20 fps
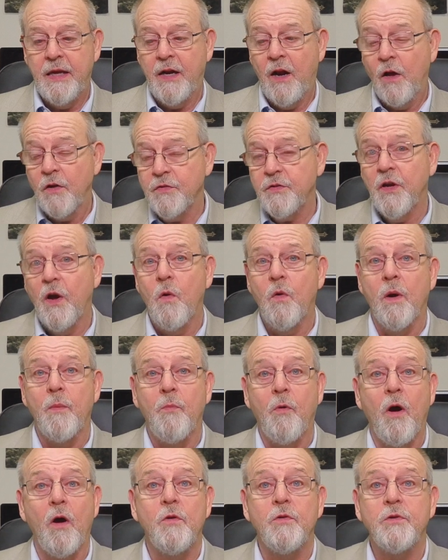And also, on a
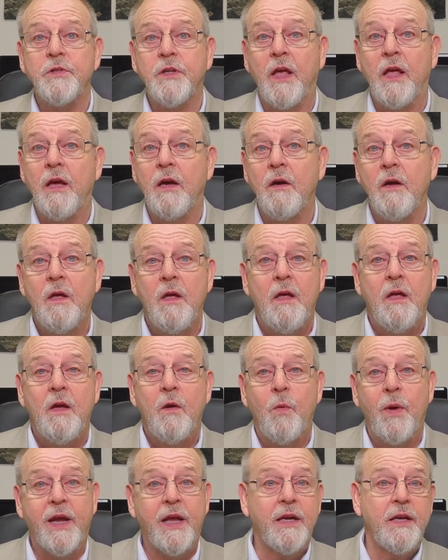broader scale,
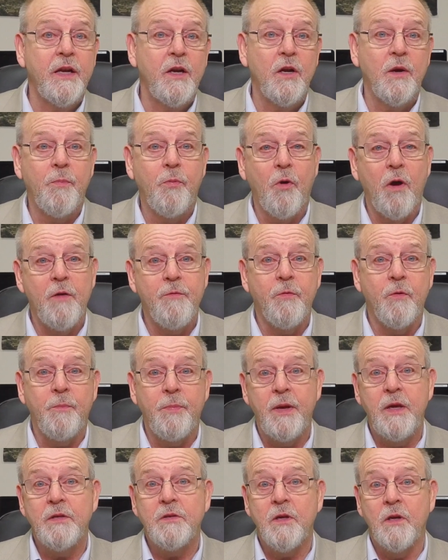we continue to pray for
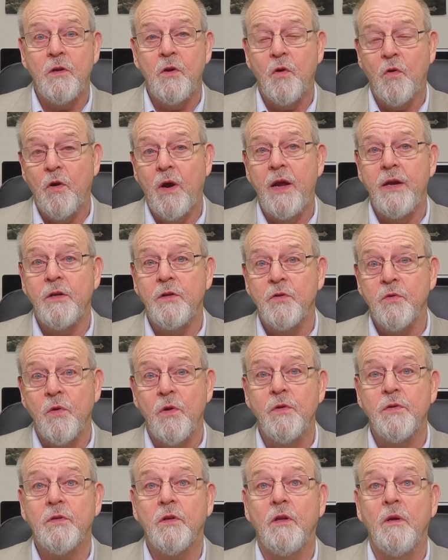peace in Ukraine and
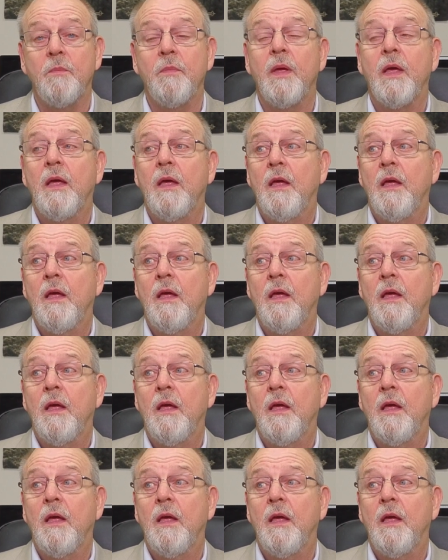Jerusalem,